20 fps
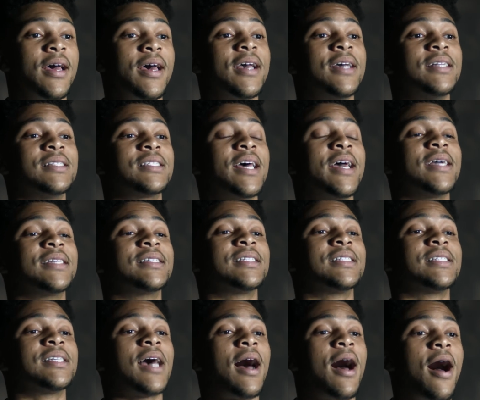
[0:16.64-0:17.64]
It takes
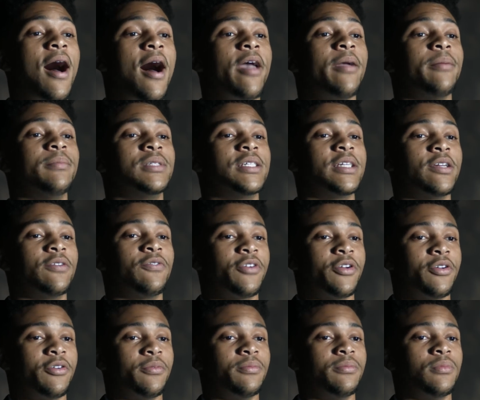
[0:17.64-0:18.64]
time to get
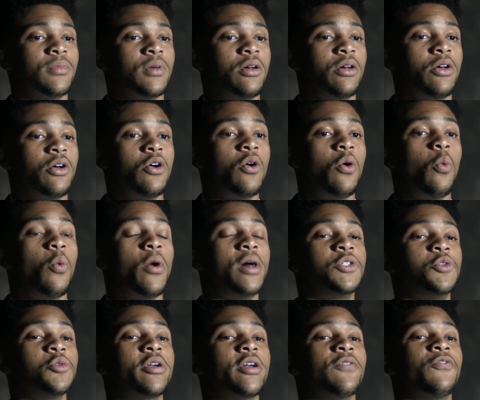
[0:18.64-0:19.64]
freedom. Once
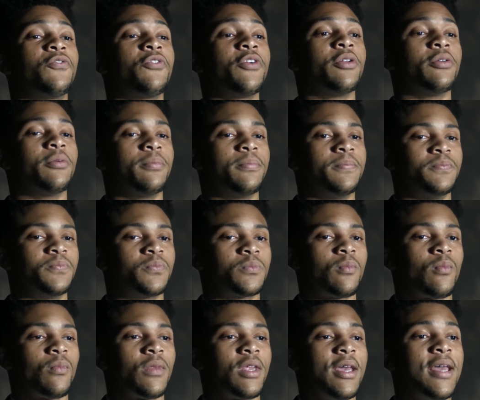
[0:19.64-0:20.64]
you get freedom,
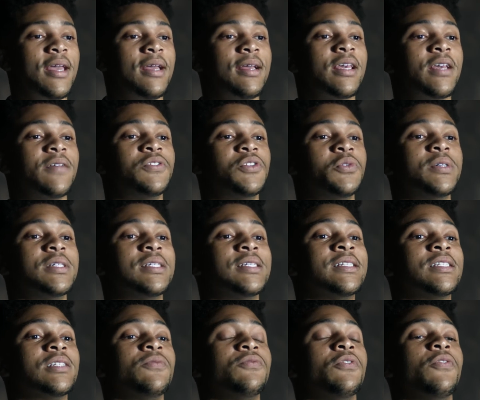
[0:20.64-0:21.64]
it gives you a
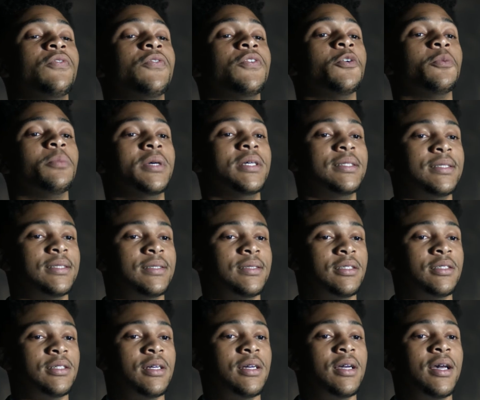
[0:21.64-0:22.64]
sense of fulfillment.
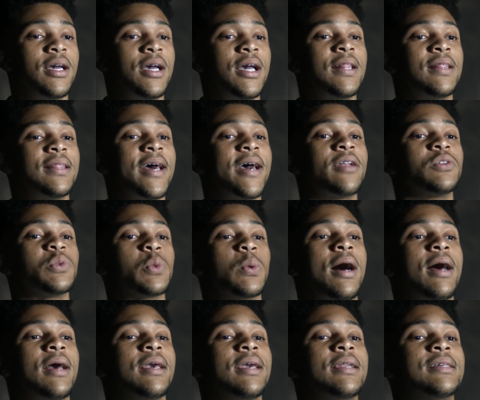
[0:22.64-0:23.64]
And that is
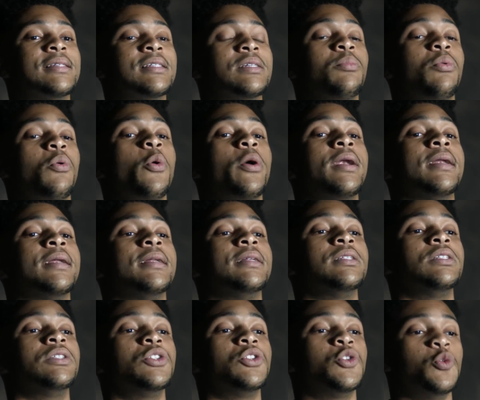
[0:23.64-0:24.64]
why it is important
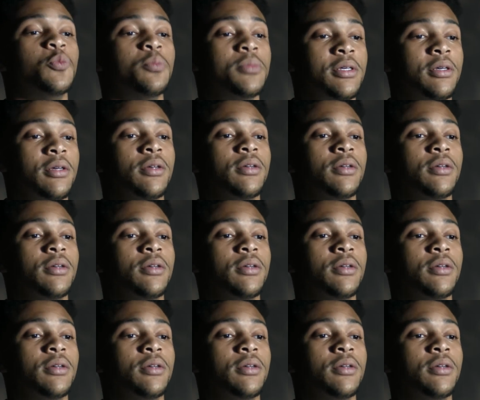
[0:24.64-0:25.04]
to me.